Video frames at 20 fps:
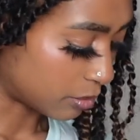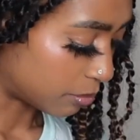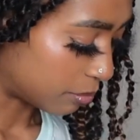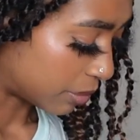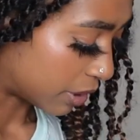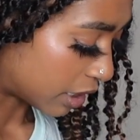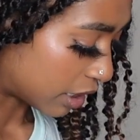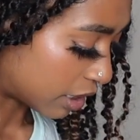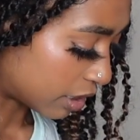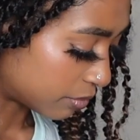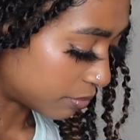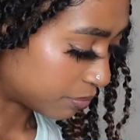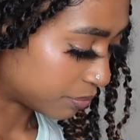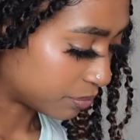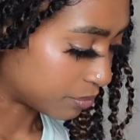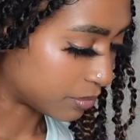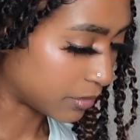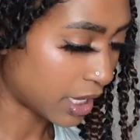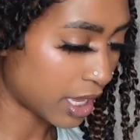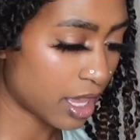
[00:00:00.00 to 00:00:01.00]

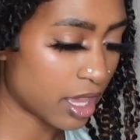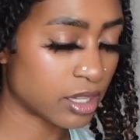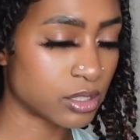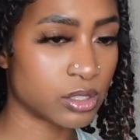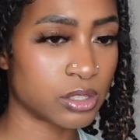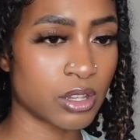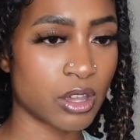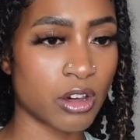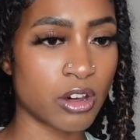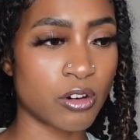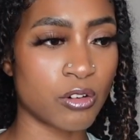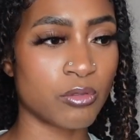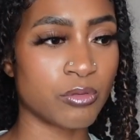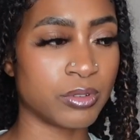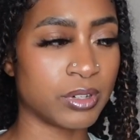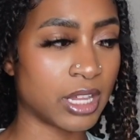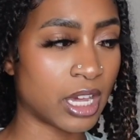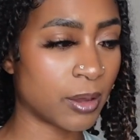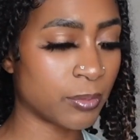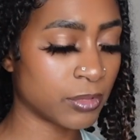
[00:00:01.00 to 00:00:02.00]
But yeah, so
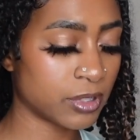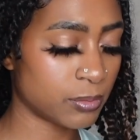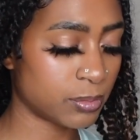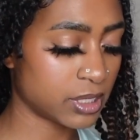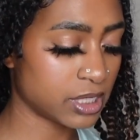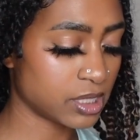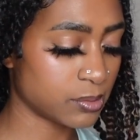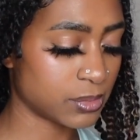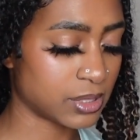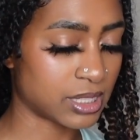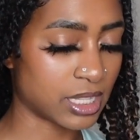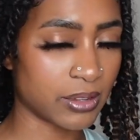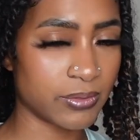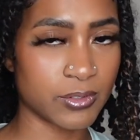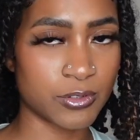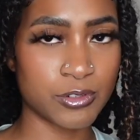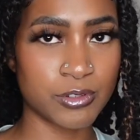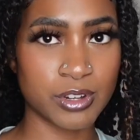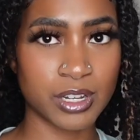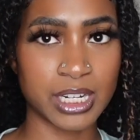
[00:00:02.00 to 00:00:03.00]
now I'm gonna put some stuff
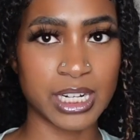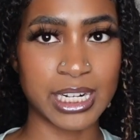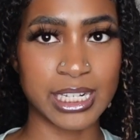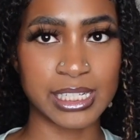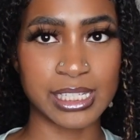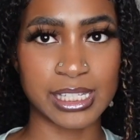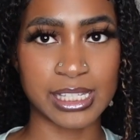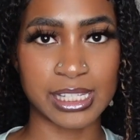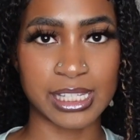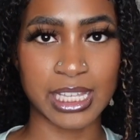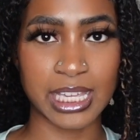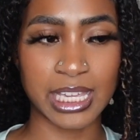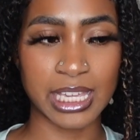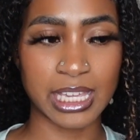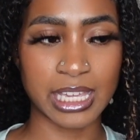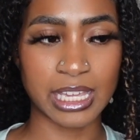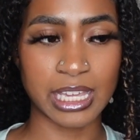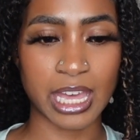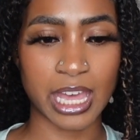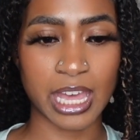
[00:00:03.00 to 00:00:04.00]
on and
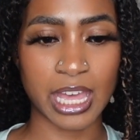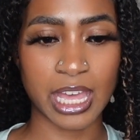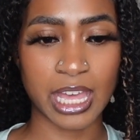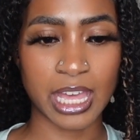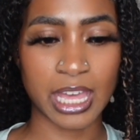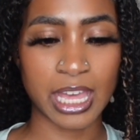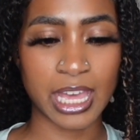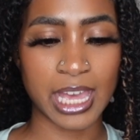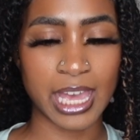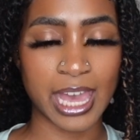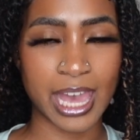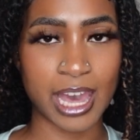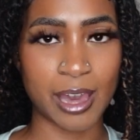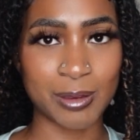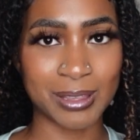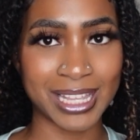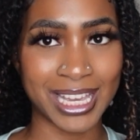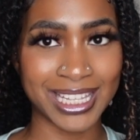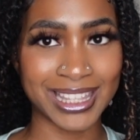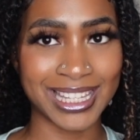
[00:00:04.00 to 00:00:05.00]
see how we like